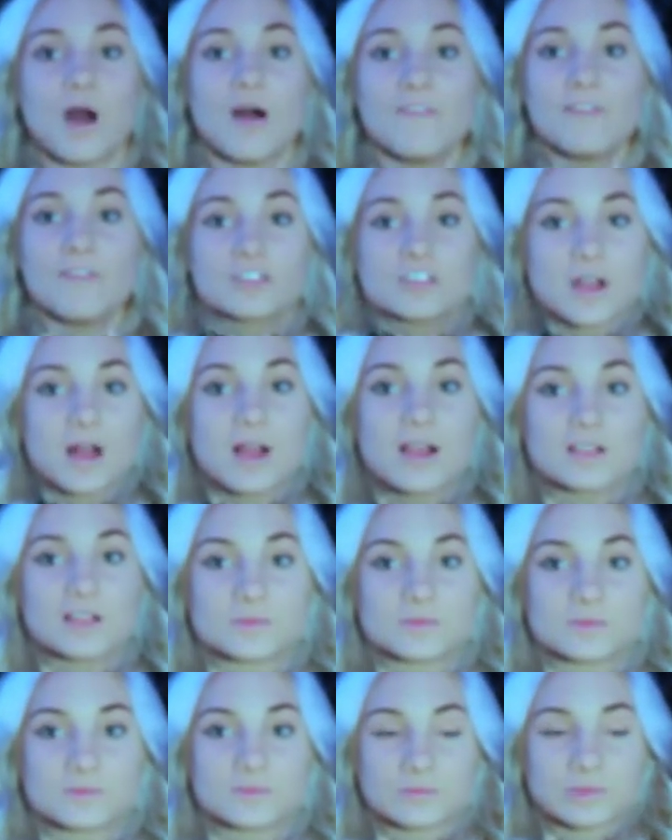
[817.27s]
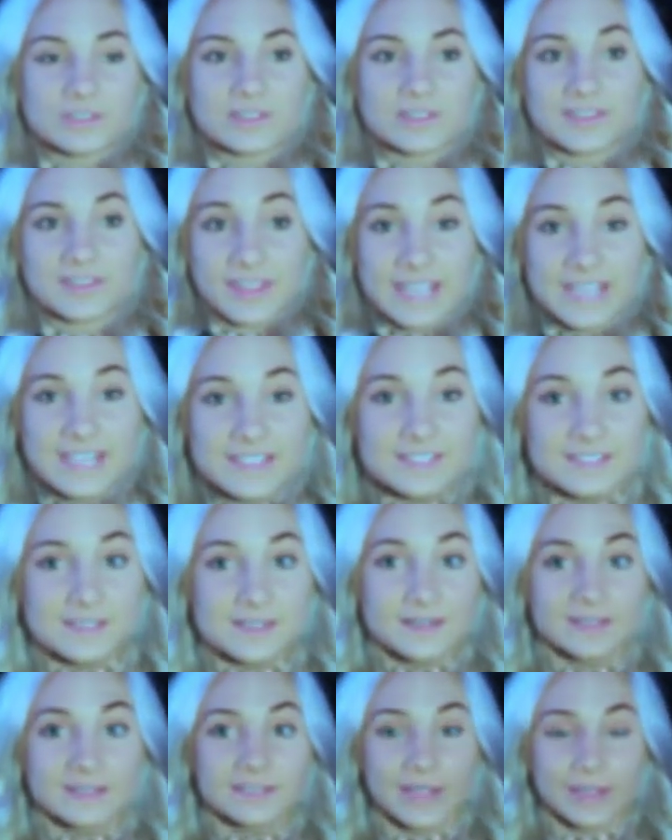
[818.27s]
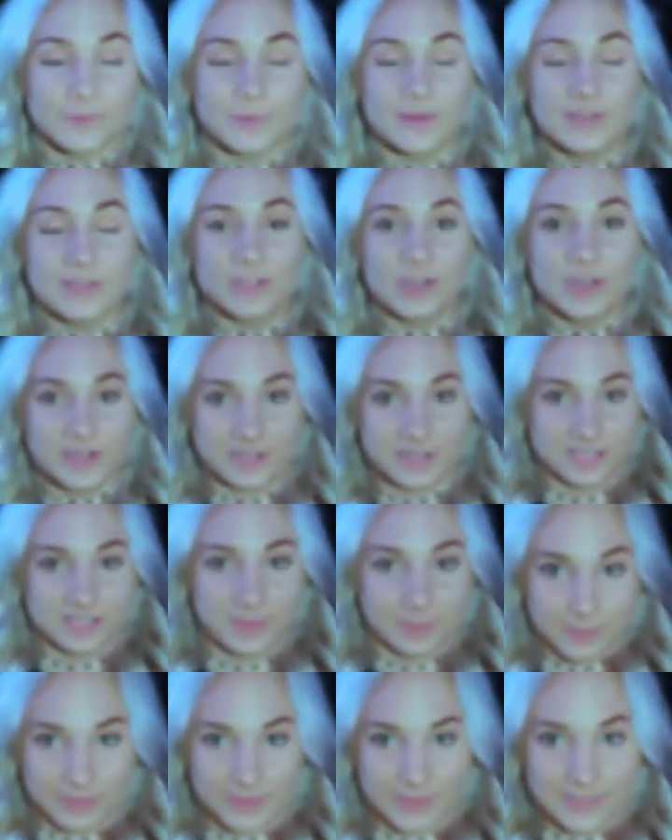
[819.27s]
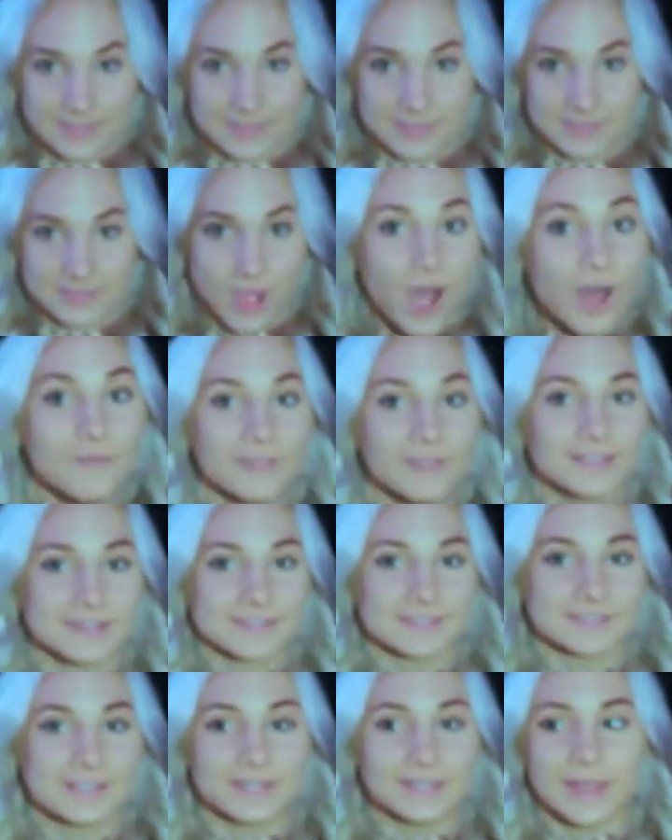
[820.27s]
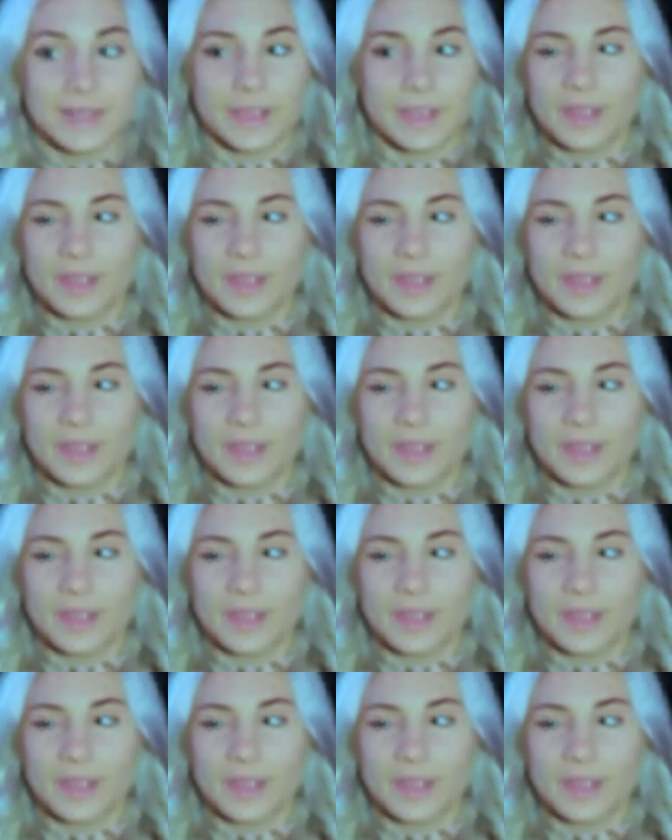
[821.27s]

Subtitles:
$1,200 worth of things, like, we took it to the police, obviously.